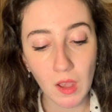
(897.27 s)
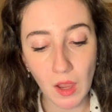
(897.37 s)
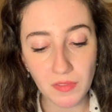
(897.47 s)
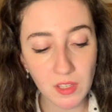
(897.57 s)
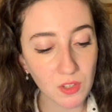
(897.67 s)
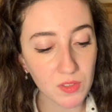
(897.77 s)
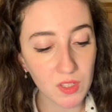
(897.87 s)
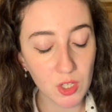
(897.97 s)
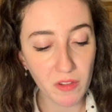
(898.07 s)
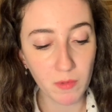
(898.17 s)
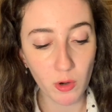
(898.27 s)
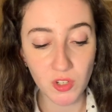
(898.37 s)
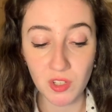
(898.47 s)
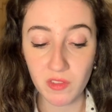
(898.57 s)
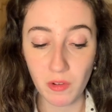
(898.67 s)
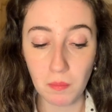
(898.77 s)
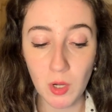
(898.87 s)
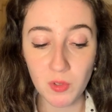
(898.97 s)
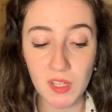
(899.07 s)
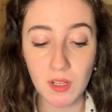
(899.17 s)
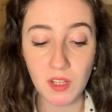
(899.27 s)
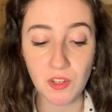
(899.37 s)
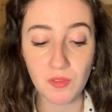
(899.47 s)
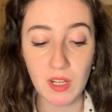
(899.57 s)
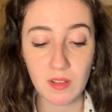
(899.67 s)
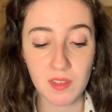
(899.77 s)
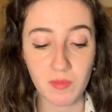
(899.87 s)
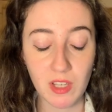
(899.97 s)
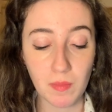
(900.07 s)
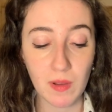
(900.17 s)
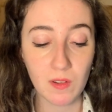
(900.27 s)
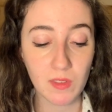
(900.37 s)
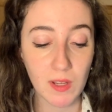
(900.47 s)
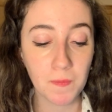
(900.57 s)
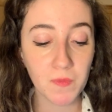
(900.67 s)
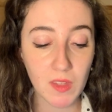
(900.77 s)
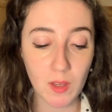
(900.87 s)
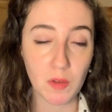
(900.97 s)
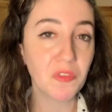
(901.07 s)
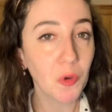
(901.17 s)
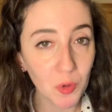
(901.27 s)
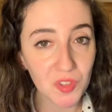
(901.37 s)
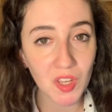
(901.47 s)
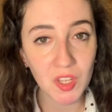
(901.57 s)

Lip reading: I think you said you have origins from Malta. Can you tell us something about that? Of course.